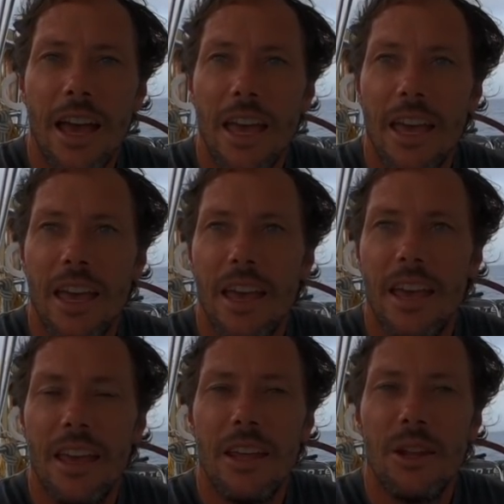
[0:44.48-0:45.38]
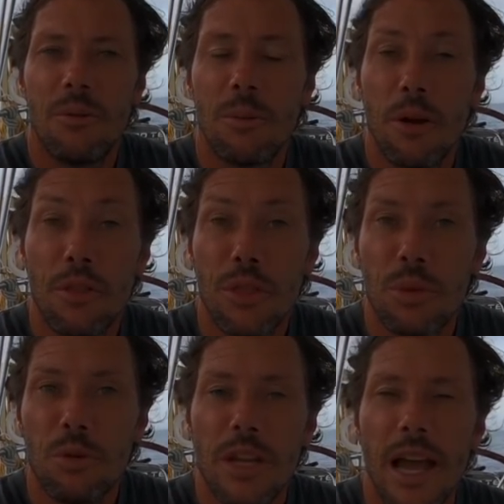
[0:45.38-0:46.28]
And we're about
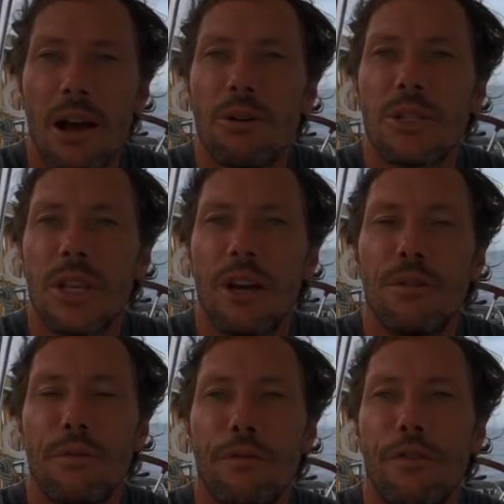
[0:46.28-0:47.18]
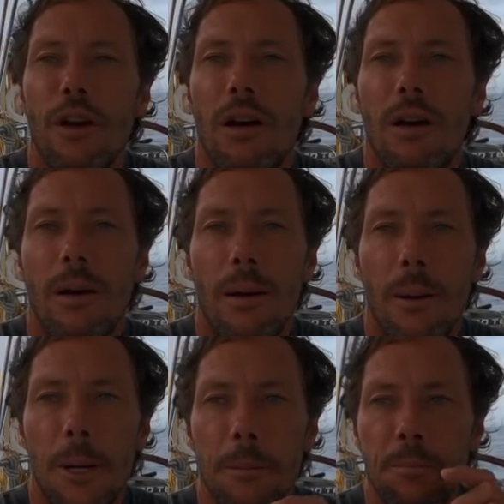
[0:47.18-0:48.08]
three hours out
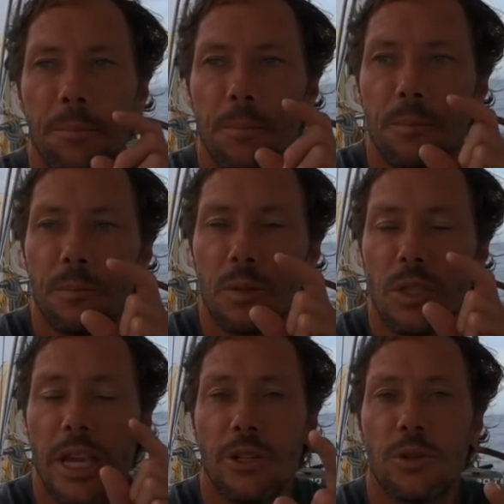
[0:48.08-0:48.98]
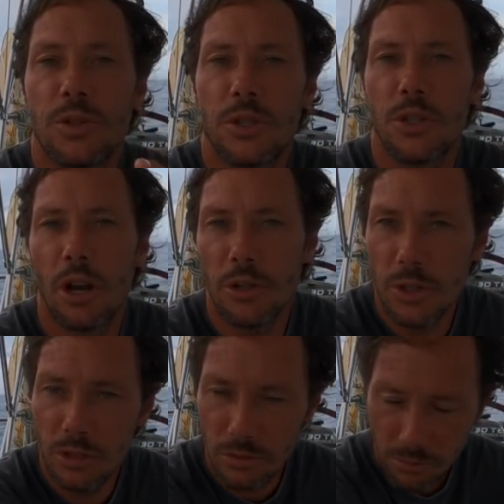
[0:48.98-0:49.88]
from the entrance to
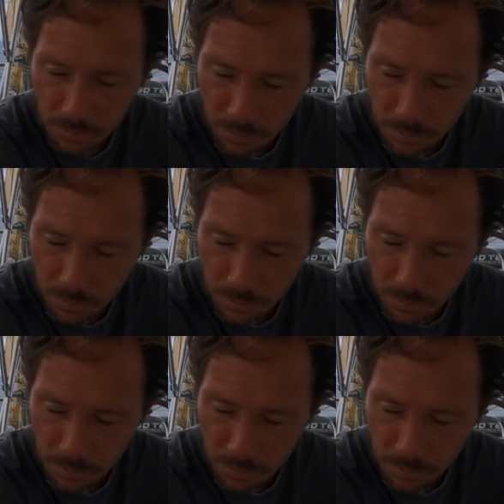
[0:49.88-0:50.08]
Charleston.